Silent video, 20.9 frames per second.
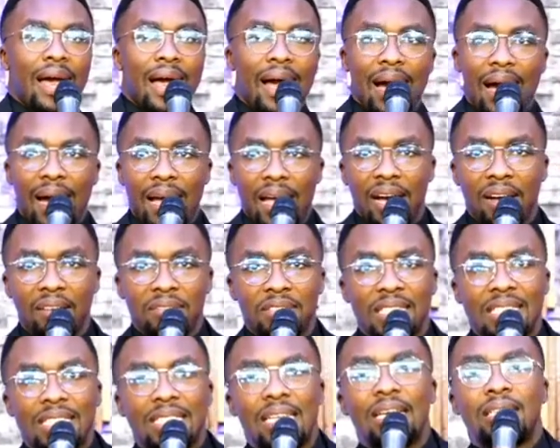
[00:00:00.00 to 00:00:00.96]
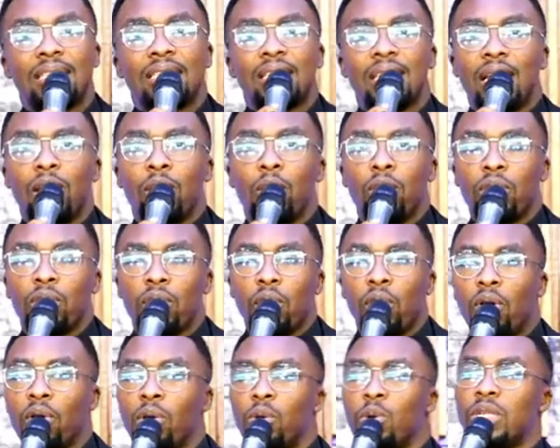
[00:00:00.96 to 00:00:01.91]
I have set the Lord
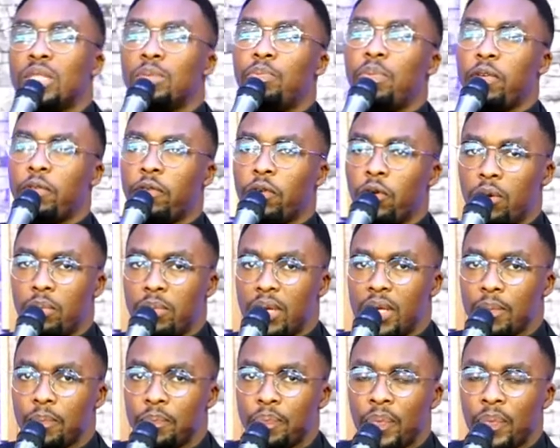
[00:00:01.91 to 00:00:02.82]
always before me.